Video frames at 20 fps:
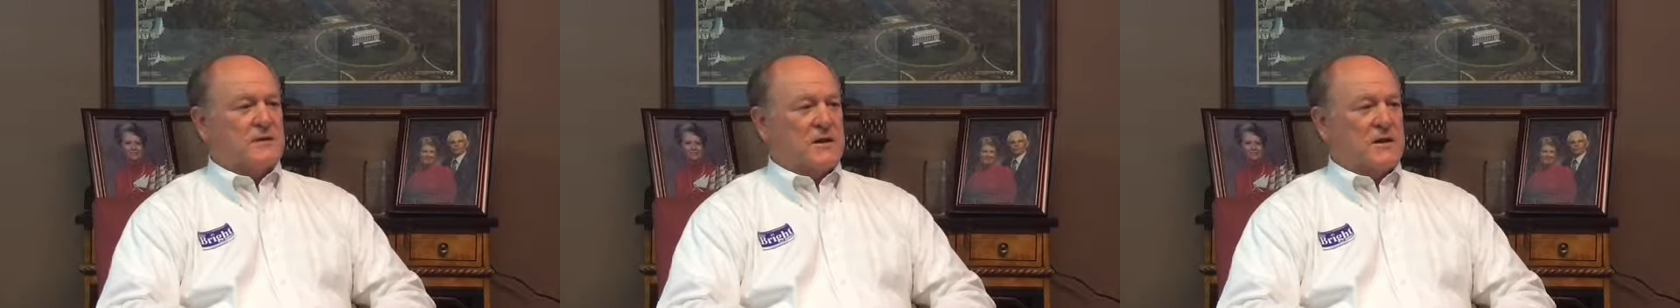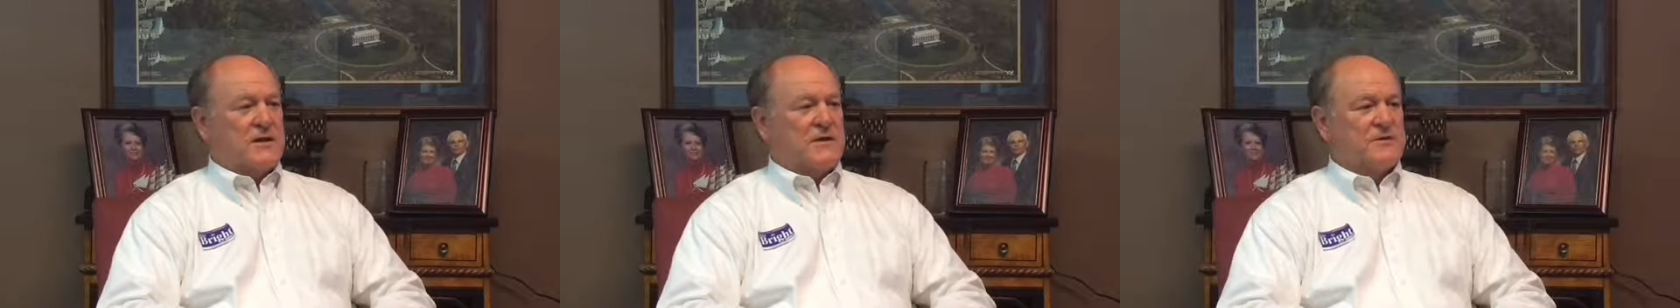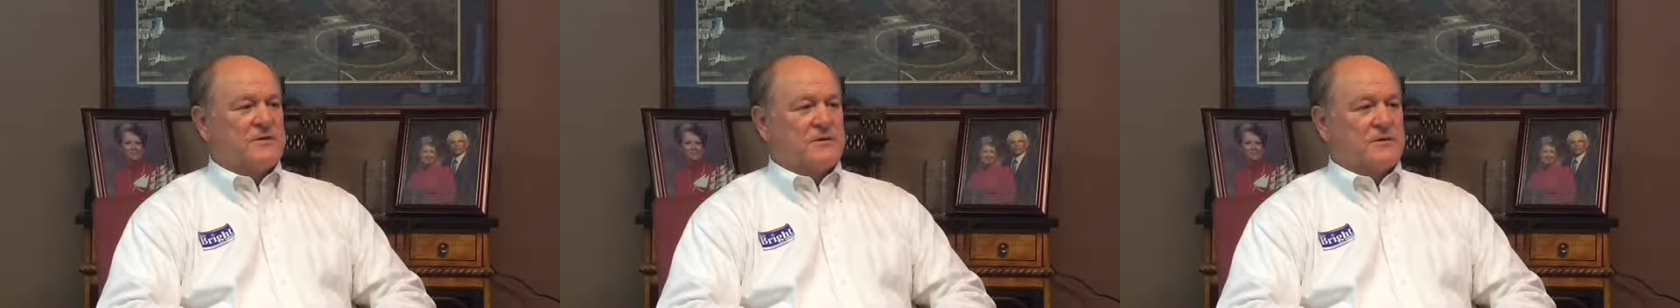
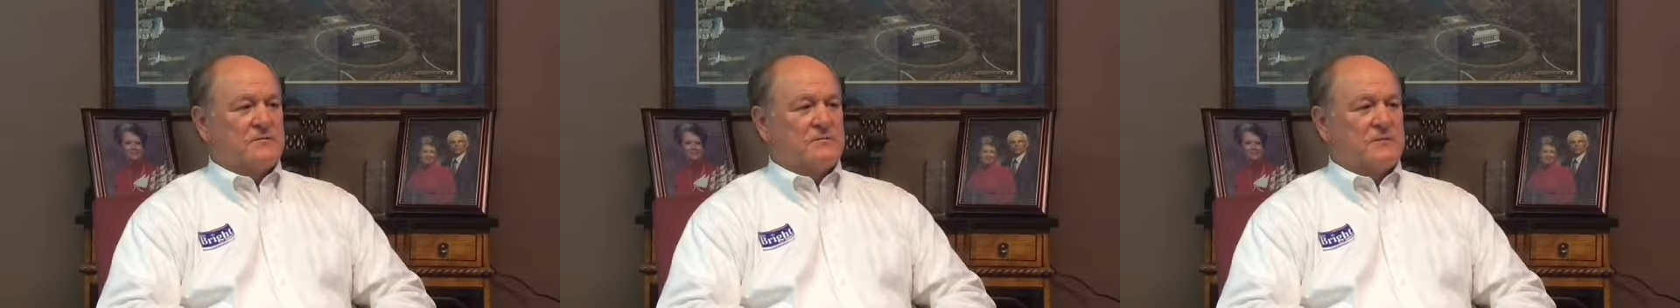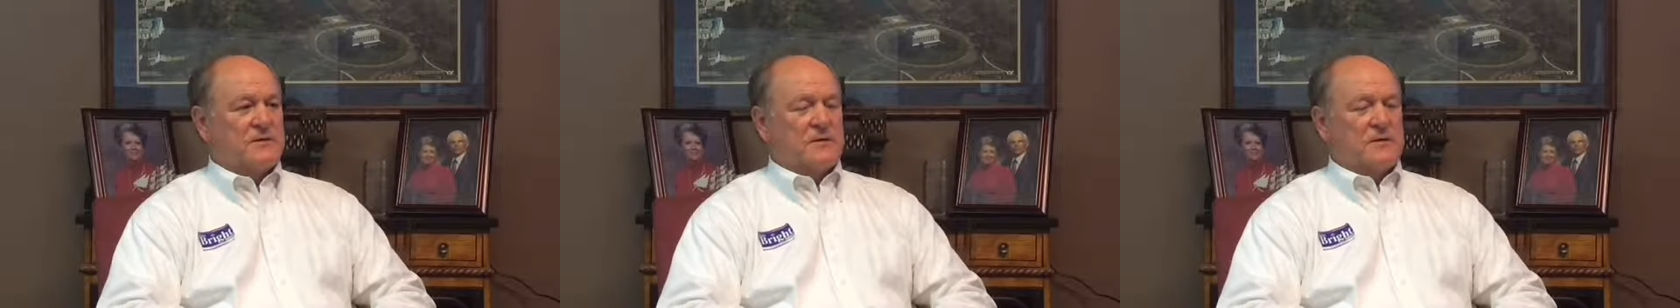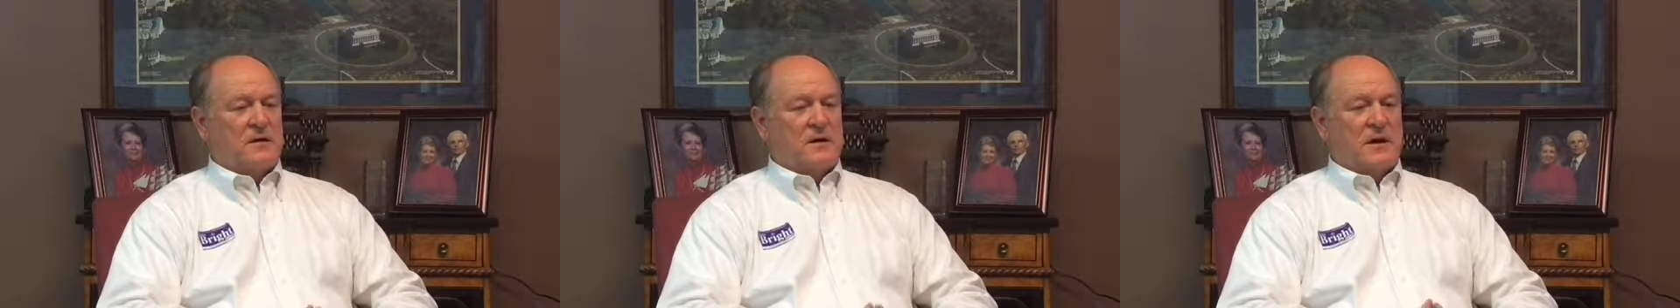election.
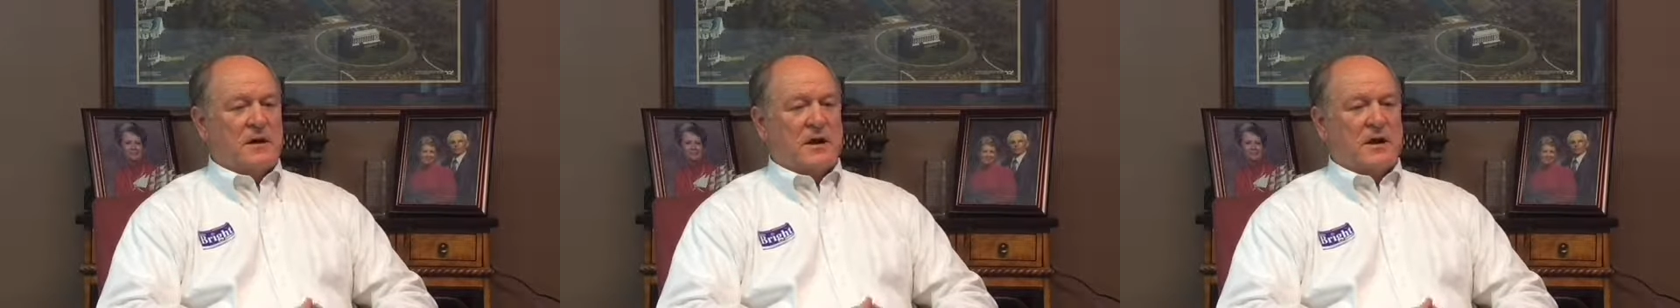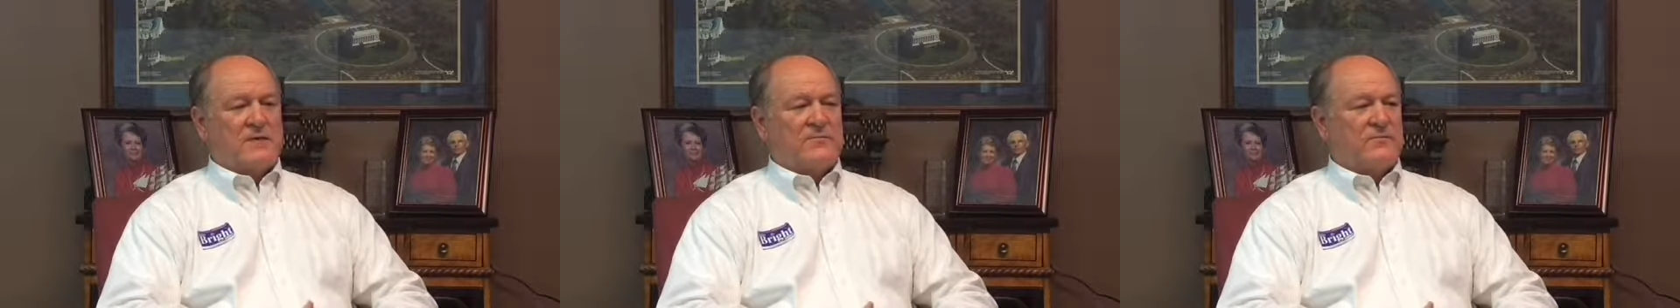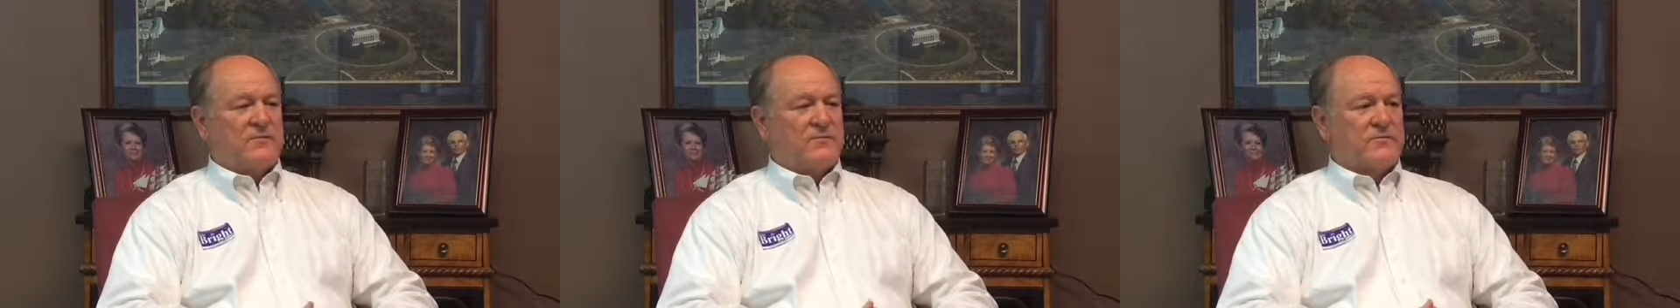
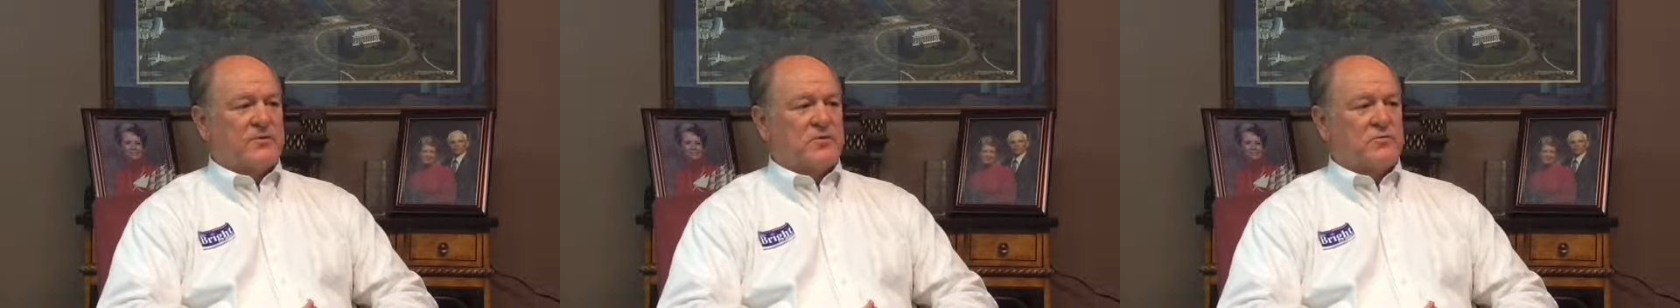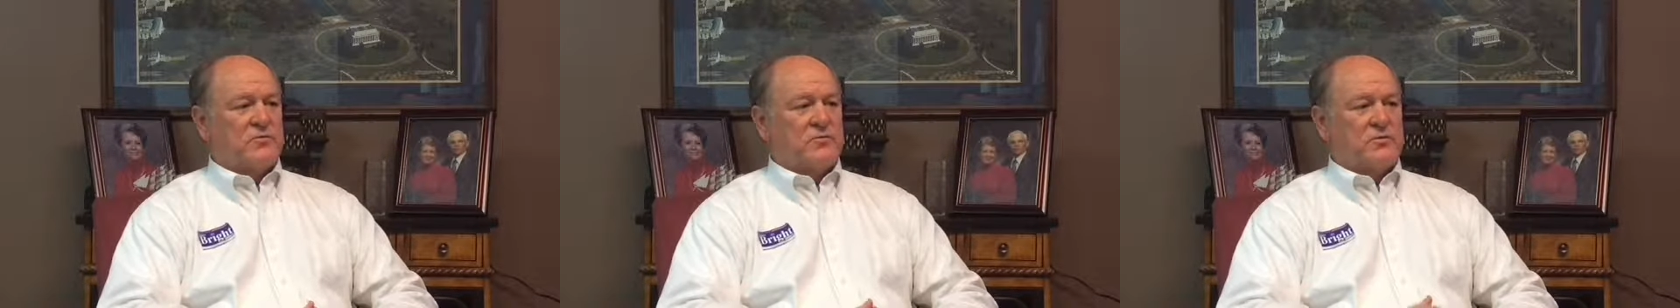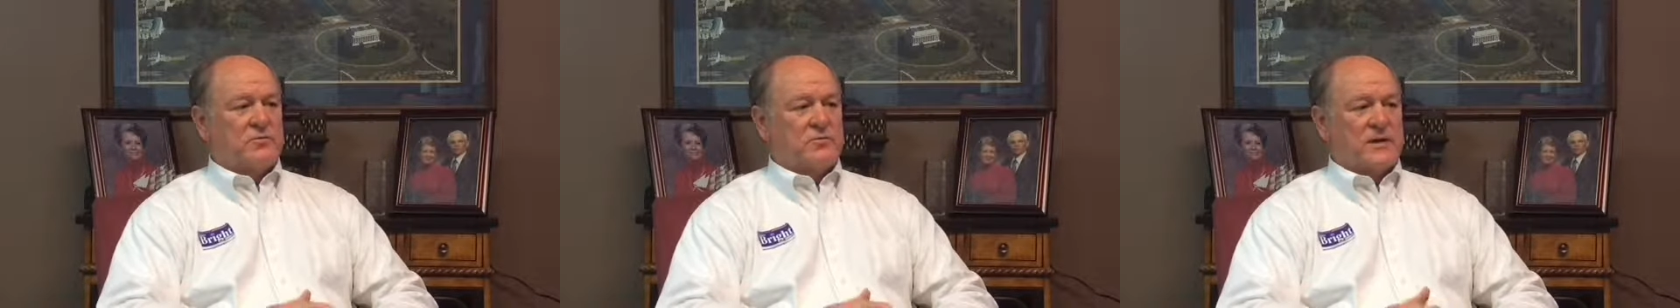Every
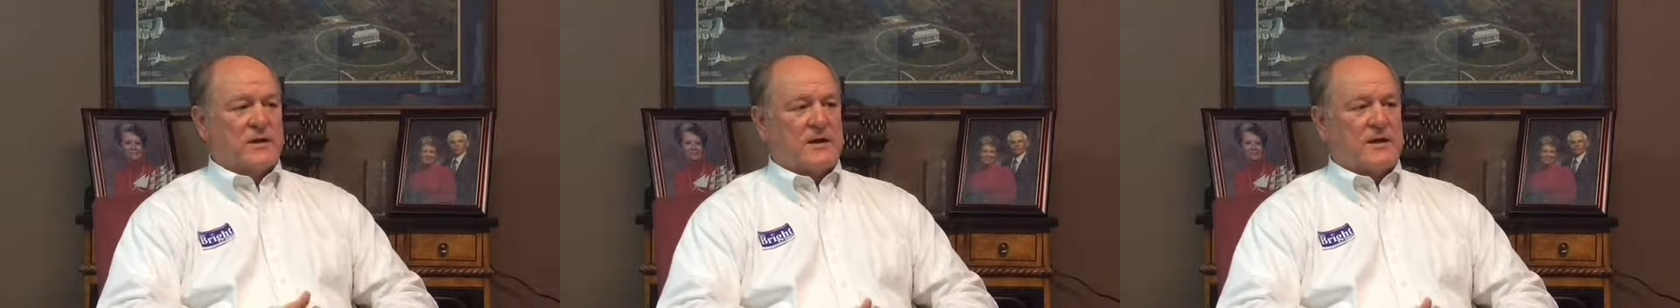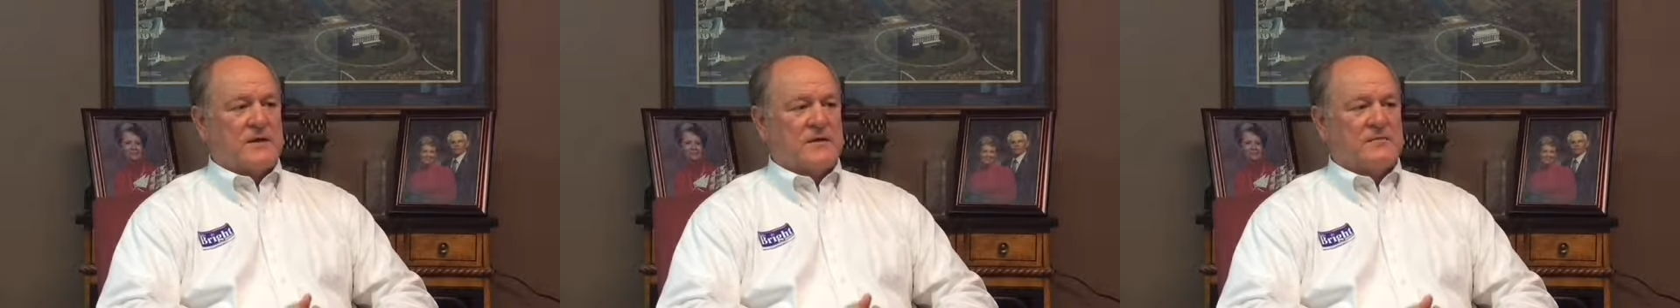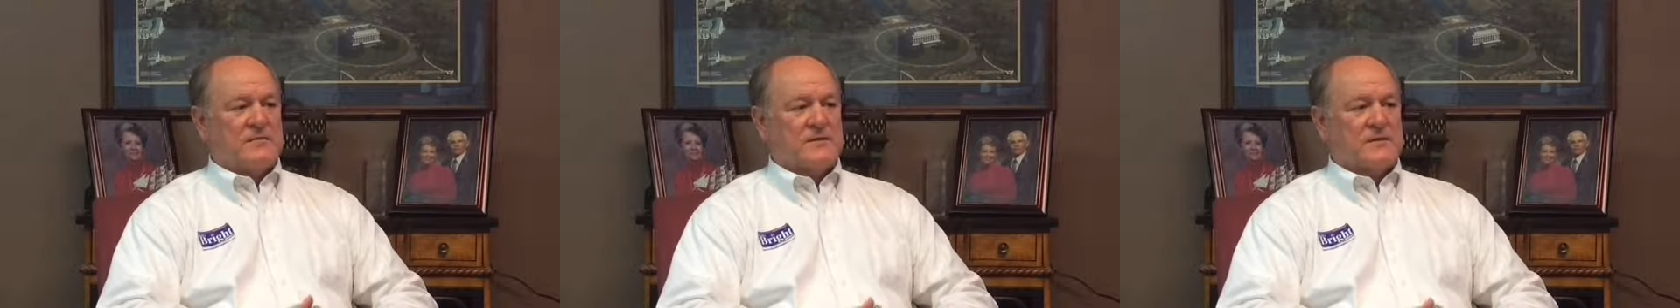vote will
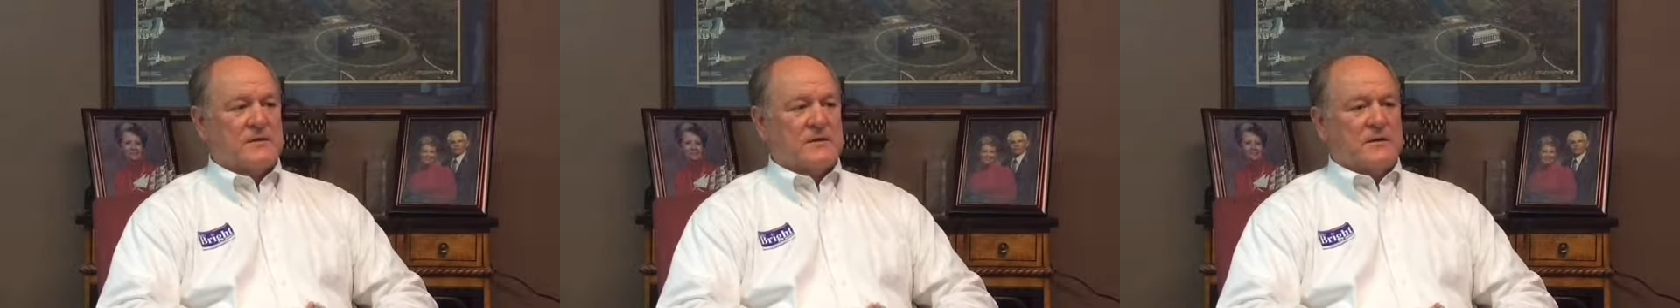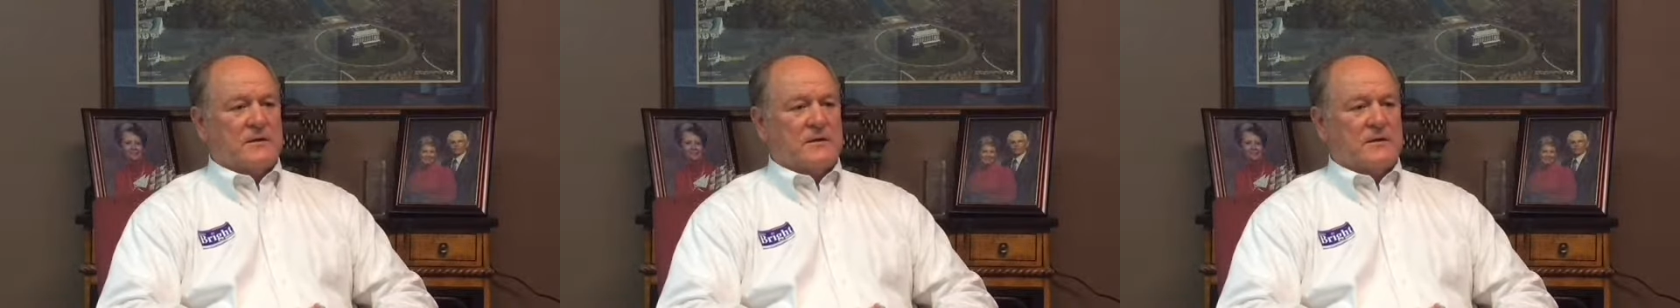count.